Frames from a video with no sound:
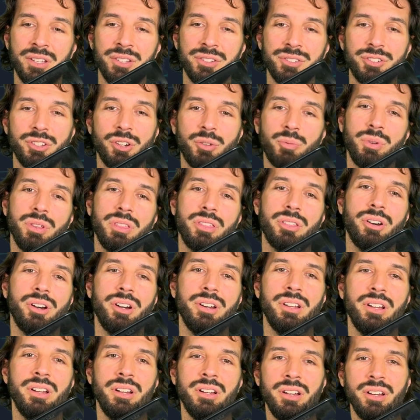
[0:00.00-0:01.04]
So we
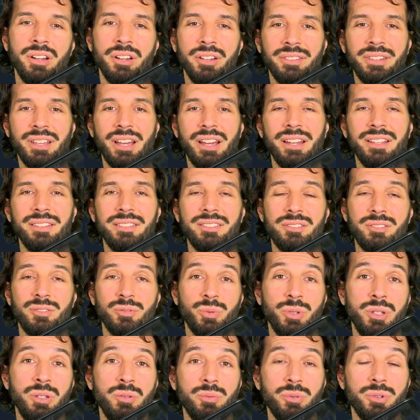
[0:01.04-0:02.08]
thought that
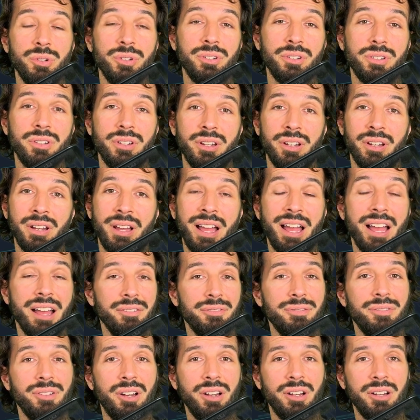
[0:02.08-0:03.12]
we would
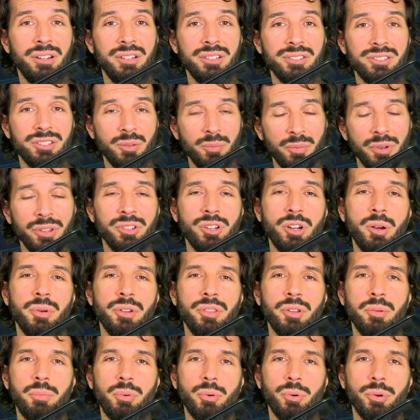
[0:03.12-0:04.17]
have someone come
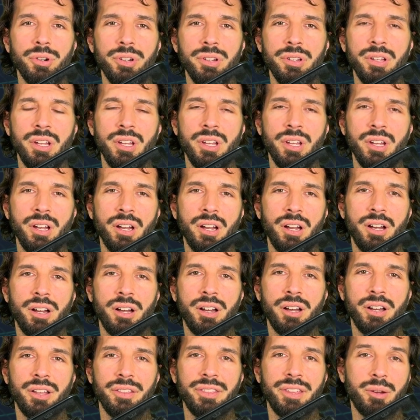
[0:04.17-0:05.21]
on the board
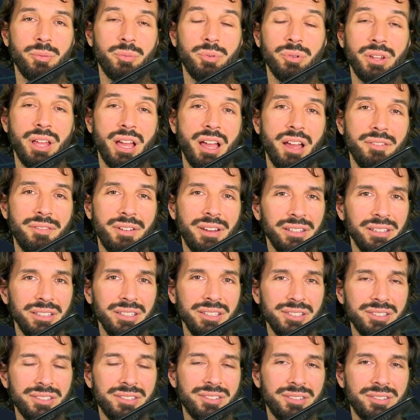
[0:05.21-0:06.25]
that will have at
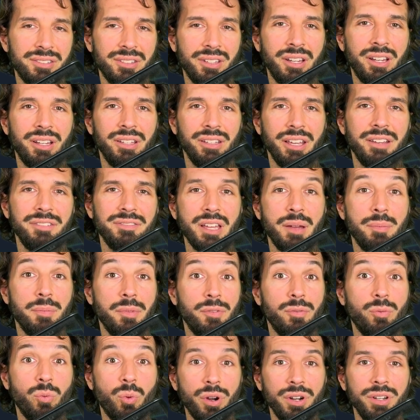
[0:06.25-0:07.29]
least a lifetime
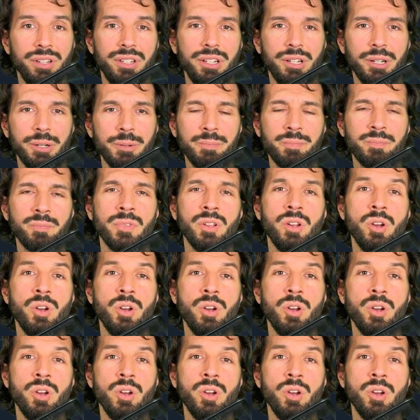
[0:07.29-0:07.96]
of 1 year.